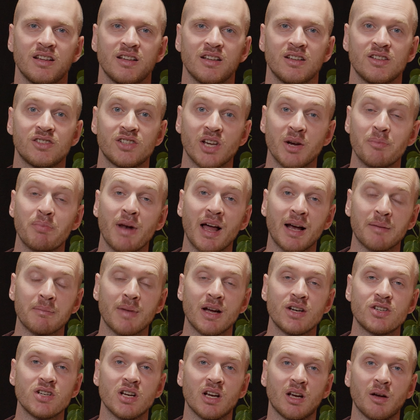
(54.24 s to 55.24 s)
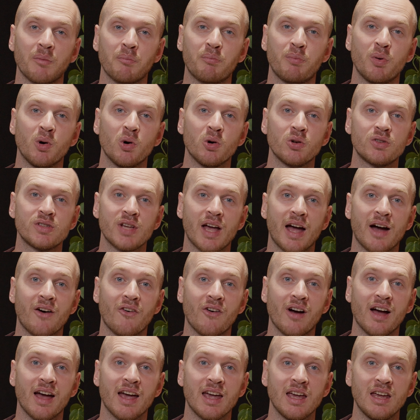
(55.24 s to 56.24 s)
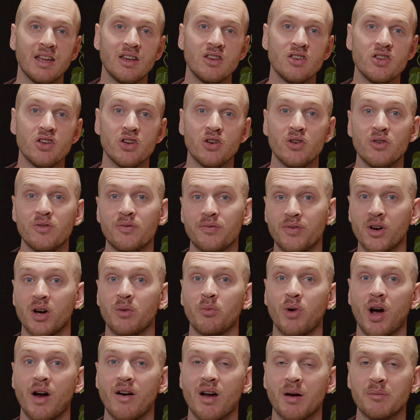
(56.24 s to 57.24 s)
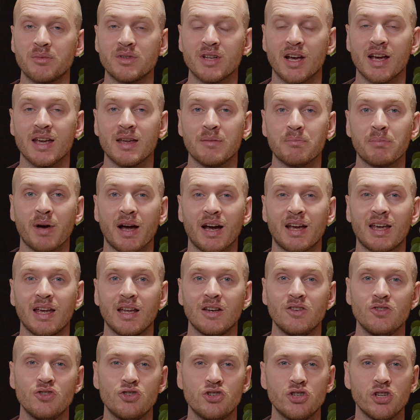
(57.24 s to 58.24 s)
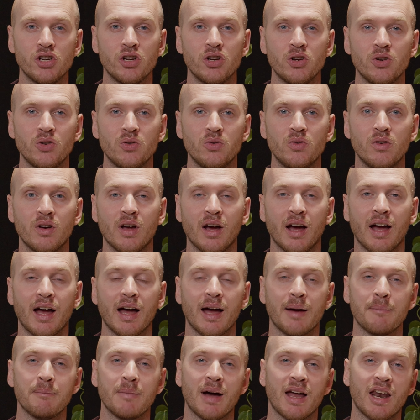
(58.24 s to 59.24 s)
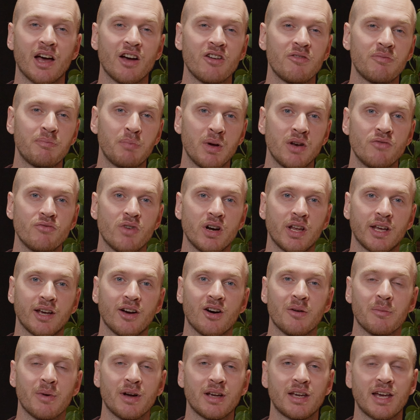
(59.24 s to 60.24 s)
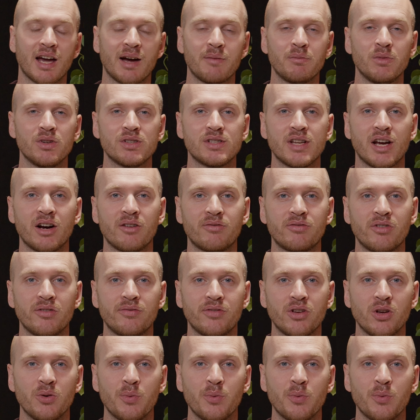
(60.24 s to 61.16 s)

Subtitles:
So Blackmagic brought out a new firmware update back in June, and I've been running it on my cameras now for a few